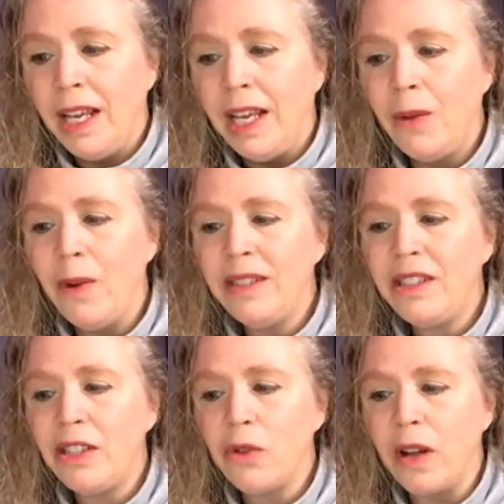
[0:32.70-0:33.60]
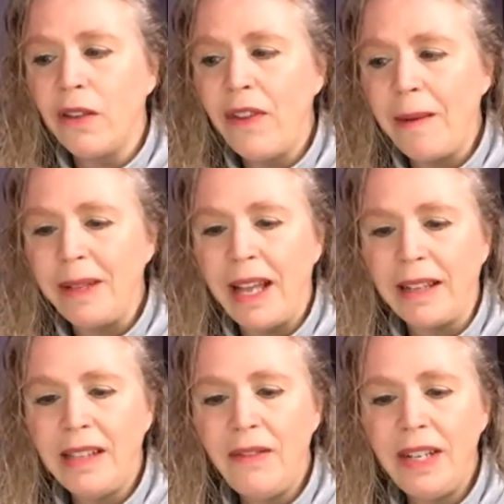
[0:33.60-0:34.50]
He wants to do all the family
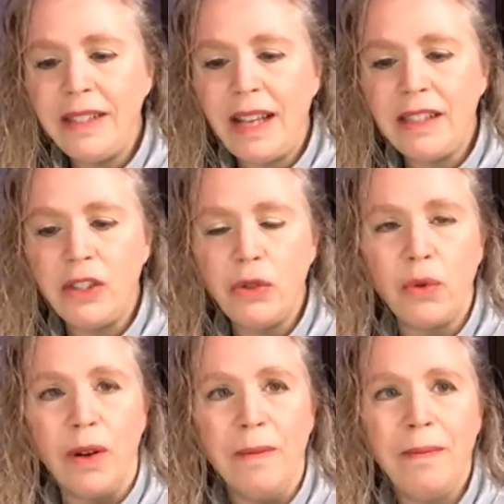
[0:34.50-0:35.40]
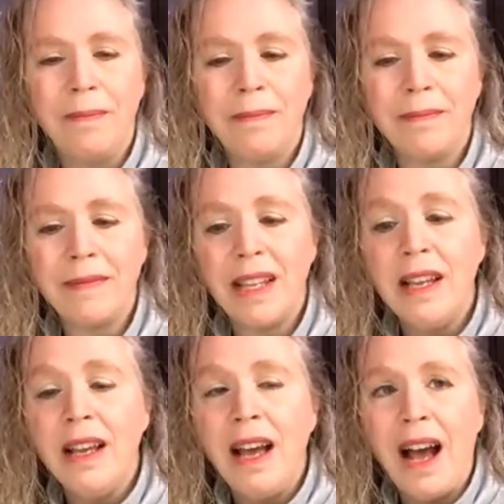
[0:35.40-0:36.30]
activities as usual.
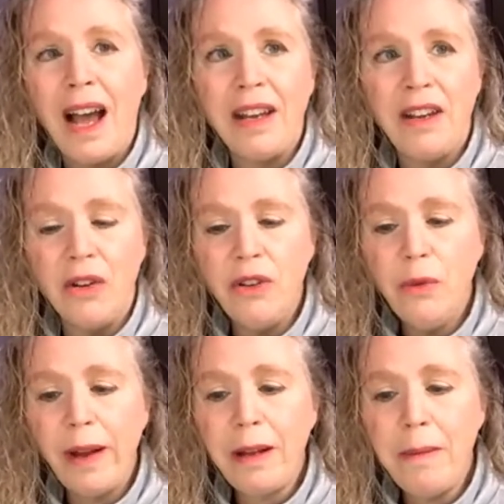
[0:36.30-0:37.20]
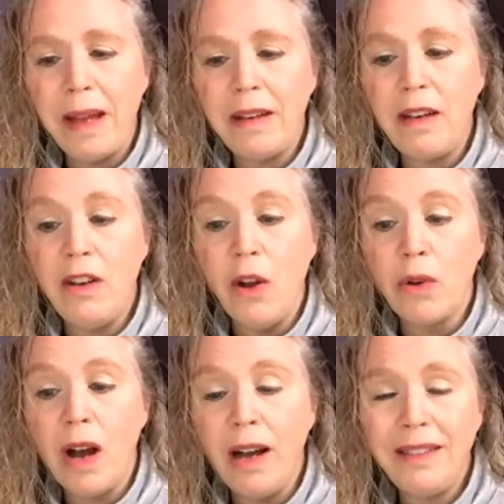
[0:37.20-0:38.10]
I know you recommended
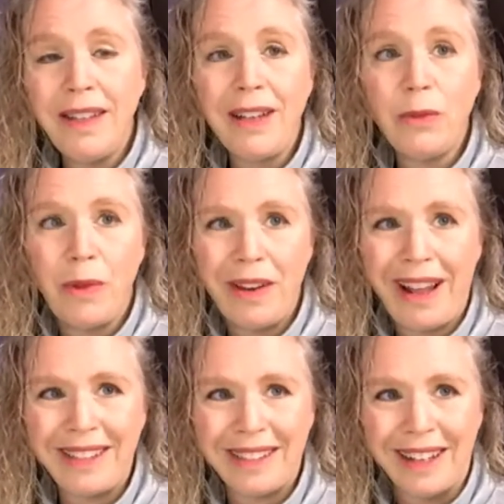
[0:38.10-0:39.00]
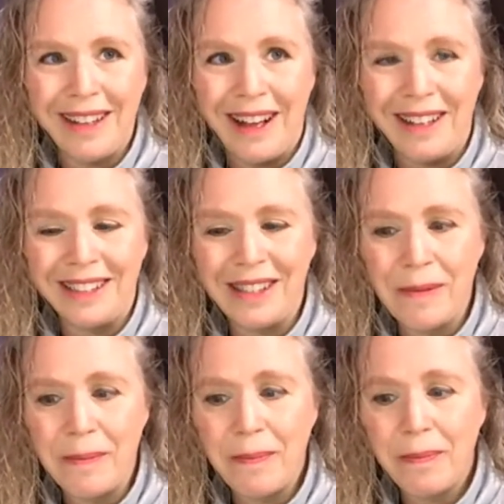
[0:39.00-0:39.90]
no contact with an exit
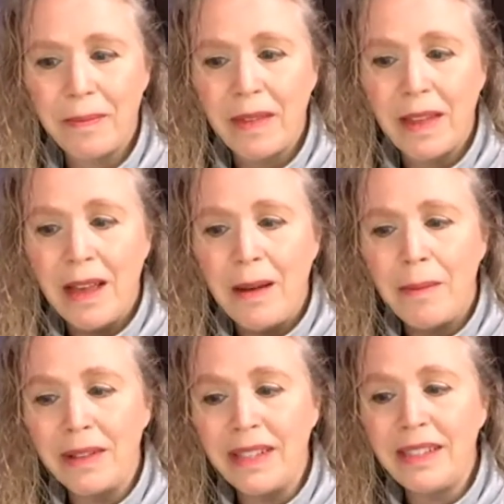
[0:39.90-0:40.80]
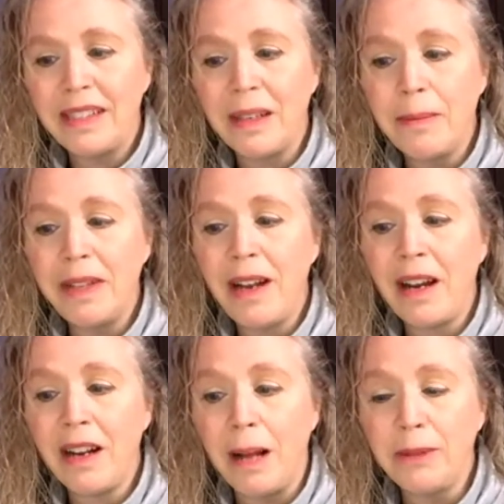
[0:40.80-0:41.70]
clause, but this is simply
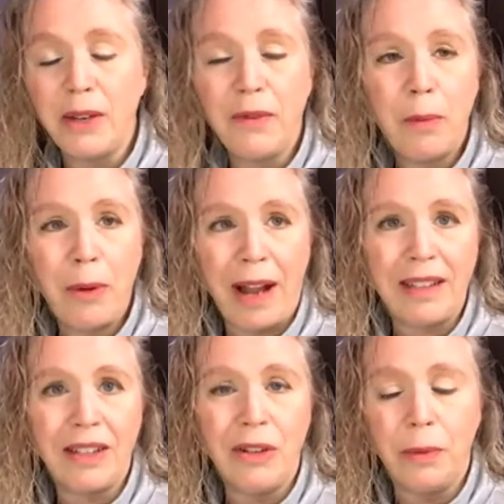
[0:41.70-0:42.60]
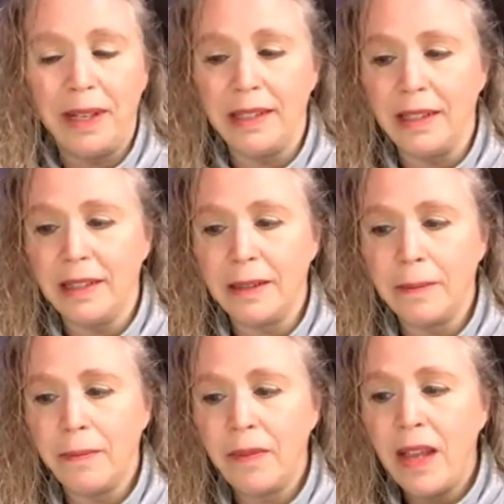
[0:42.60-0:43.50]
not an option for practical reasons.
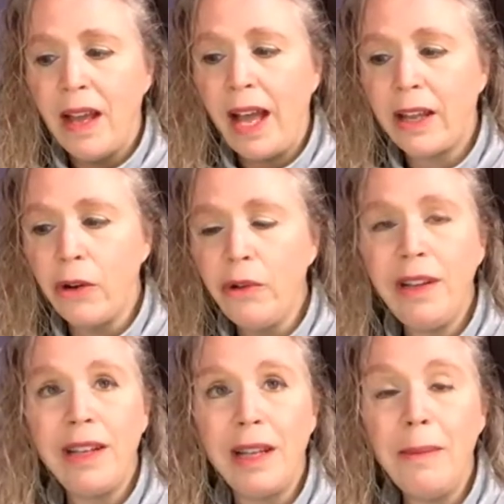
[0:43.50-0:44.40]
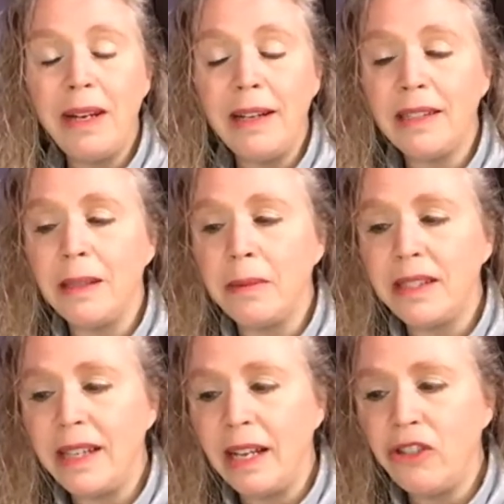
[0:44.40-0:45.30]
I can only limit it
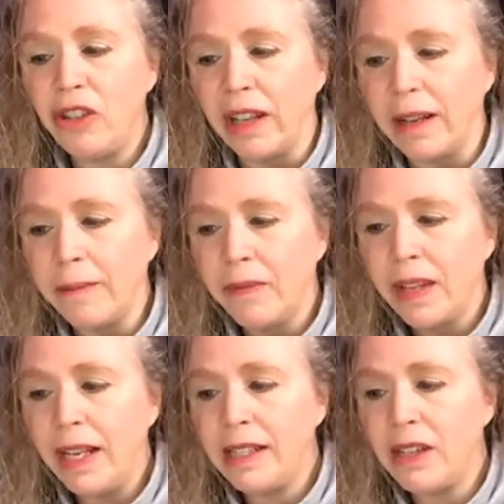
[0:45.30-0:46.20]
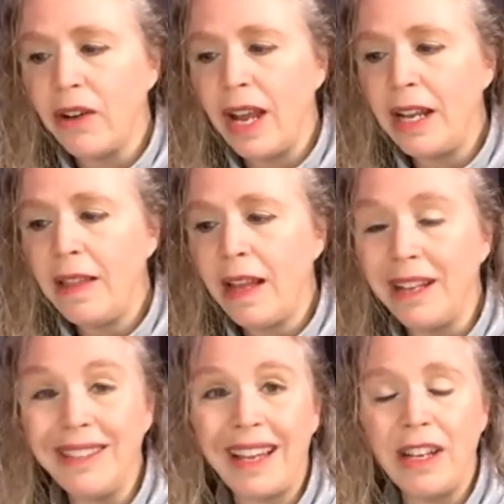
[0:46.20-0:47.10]
substantially. Is there anything
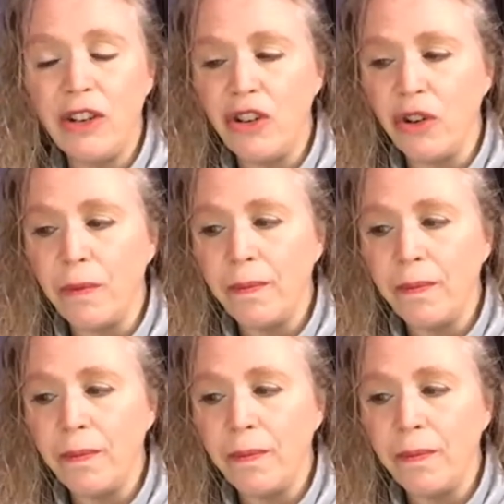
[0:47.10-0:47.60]
else I can do?